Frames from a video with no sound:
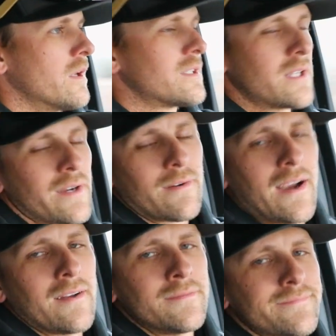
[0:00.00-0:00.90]
stick
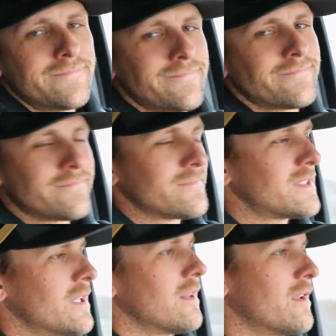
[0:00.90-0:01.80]
around,
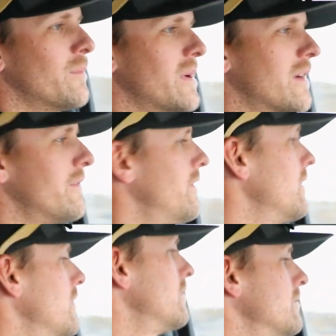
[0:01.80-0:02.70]
see a little bit of
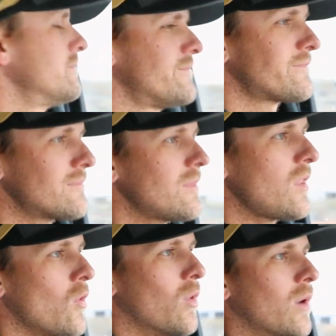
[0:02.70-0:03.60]

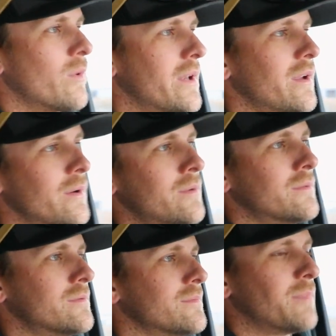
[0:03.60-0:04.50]
what we do
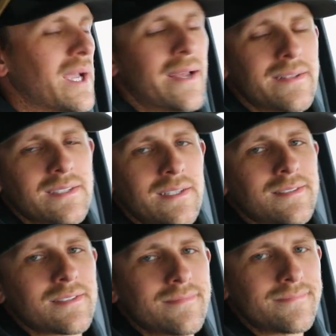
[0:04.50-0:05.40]
behind the scenes.